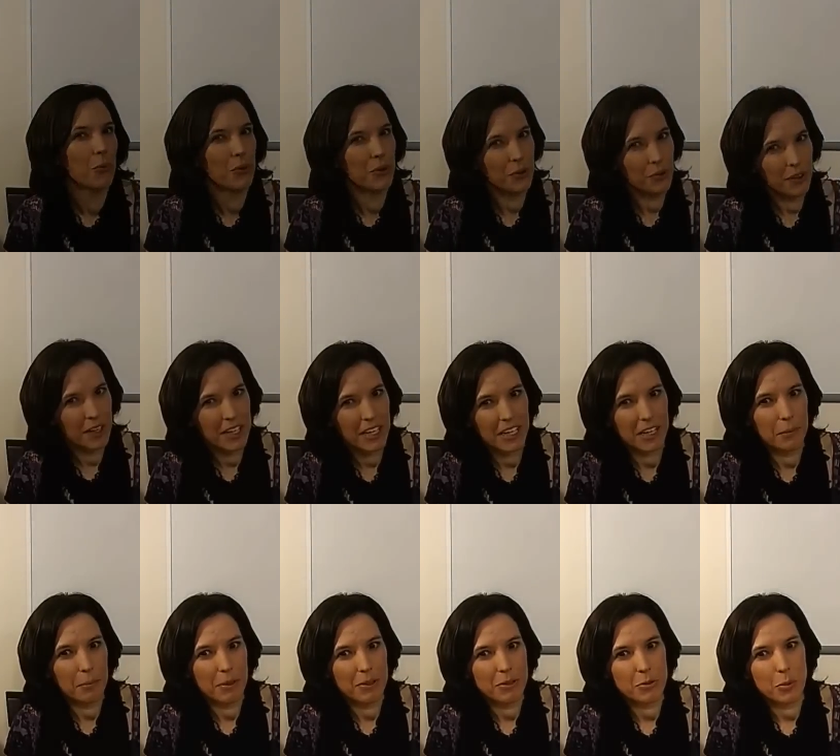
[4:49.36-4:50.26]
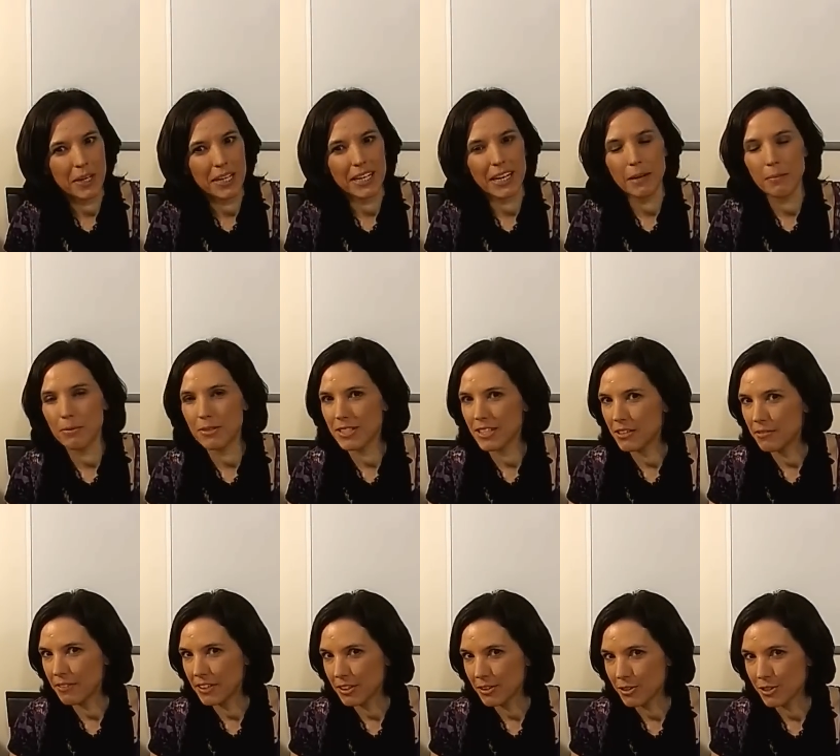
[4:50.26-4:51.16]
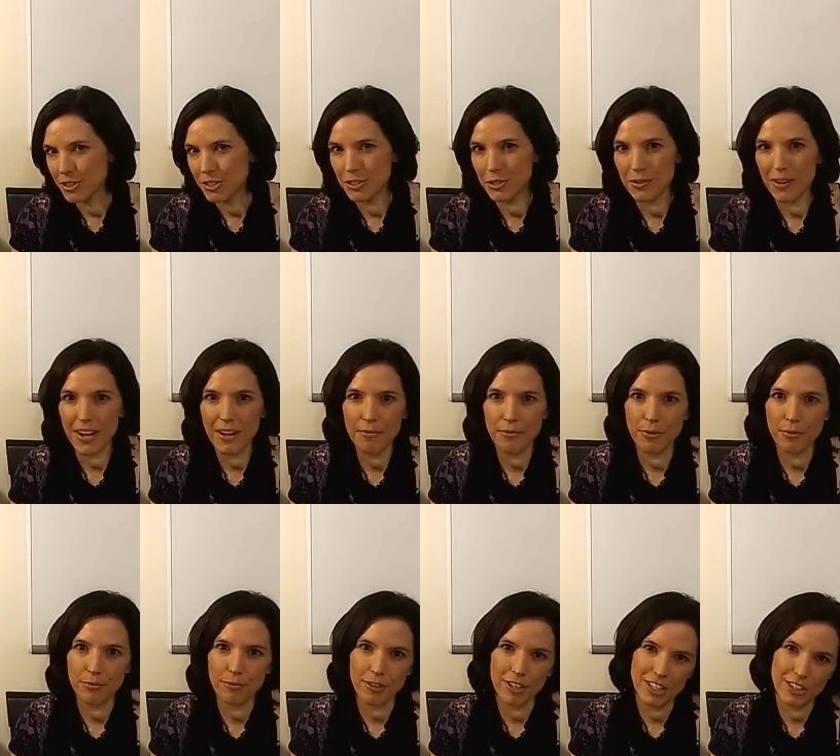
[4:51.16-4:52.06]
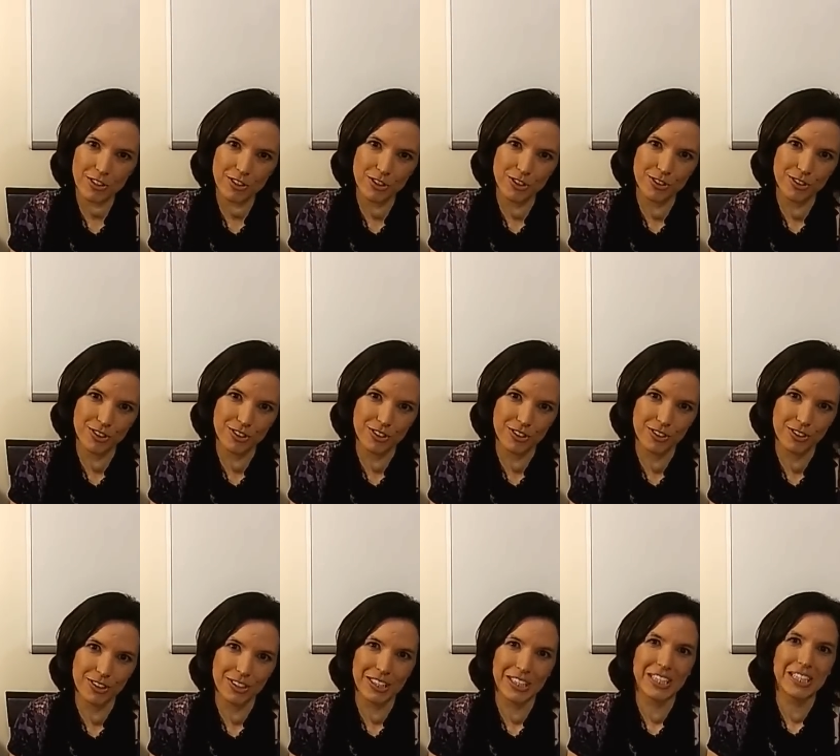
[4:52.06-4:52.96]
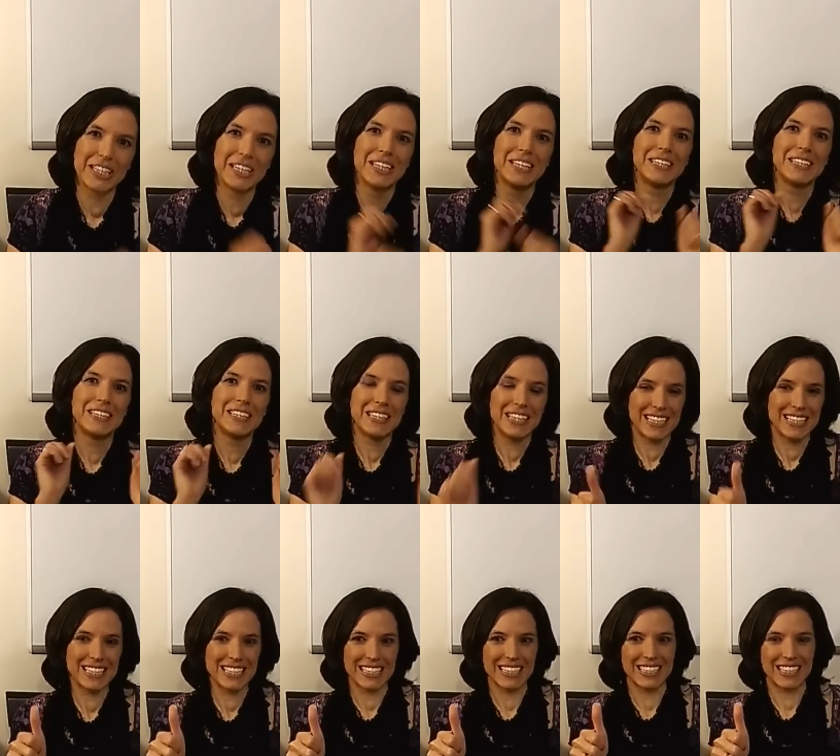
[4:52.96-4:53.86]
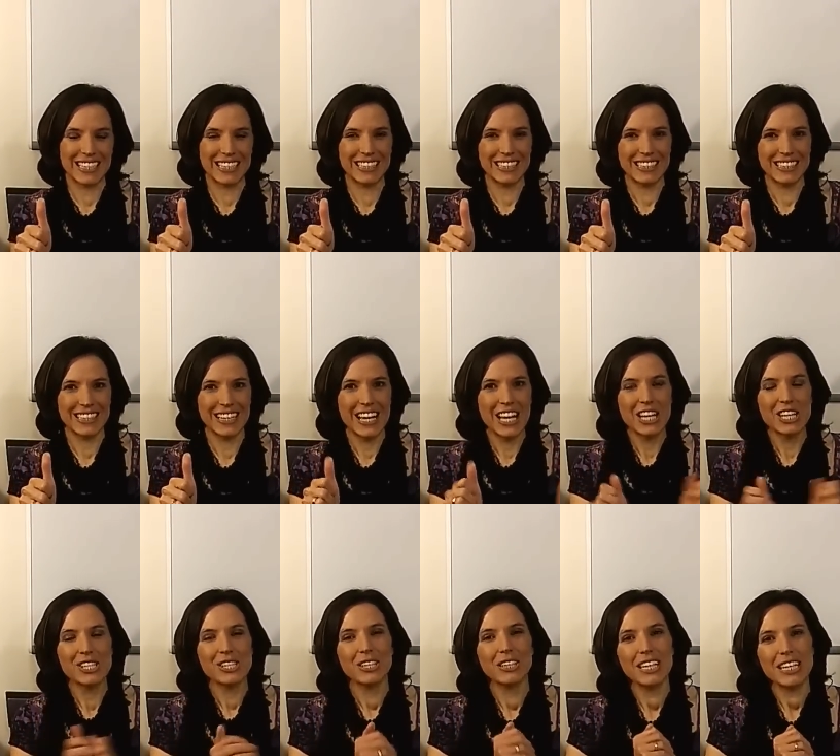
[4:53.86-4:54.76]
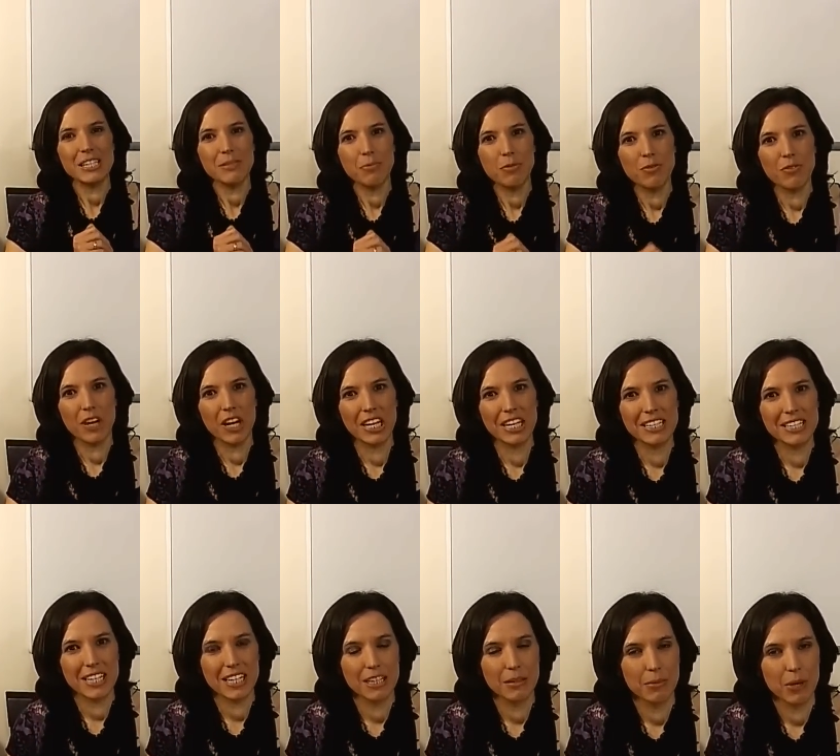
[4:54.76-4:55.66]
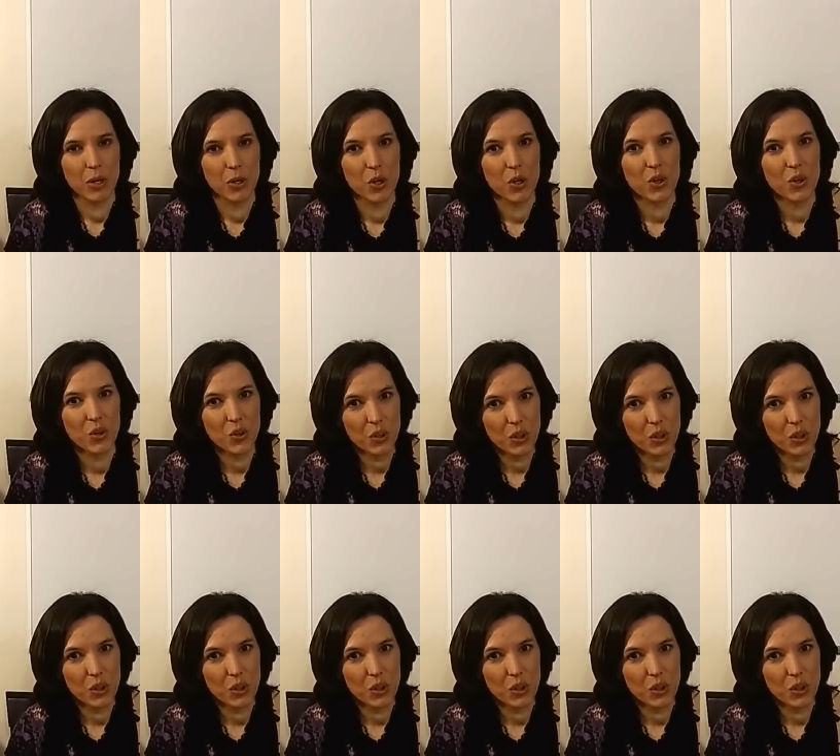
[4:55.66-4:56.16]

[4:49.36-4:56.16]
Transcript: Were you thinking about 29% of English is derived from French? Nicely done. So let's move on and talk about